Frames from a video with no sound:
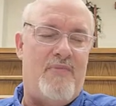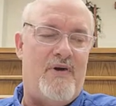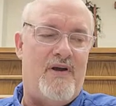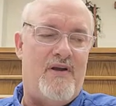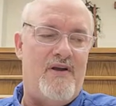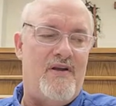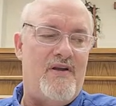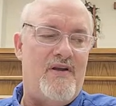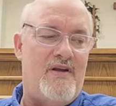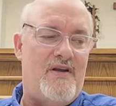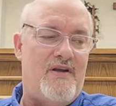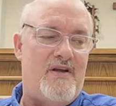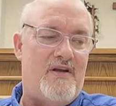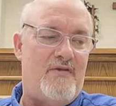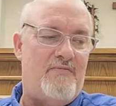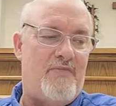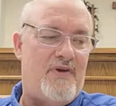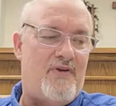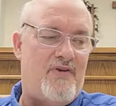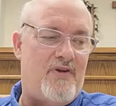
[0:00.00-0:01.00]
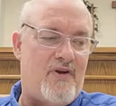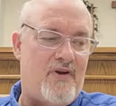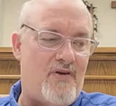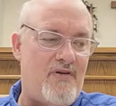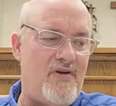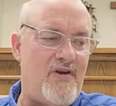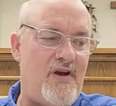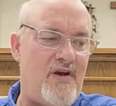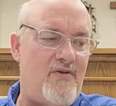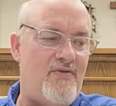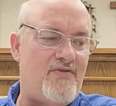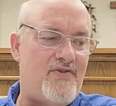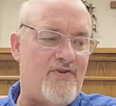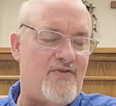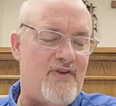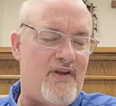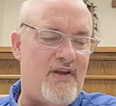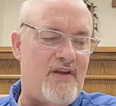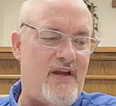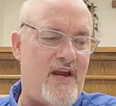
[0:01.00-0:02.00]
But the good news
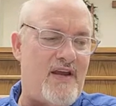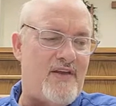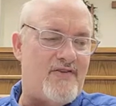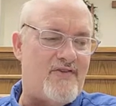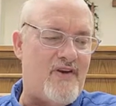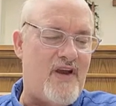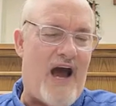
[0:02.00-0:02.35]
is that, yes,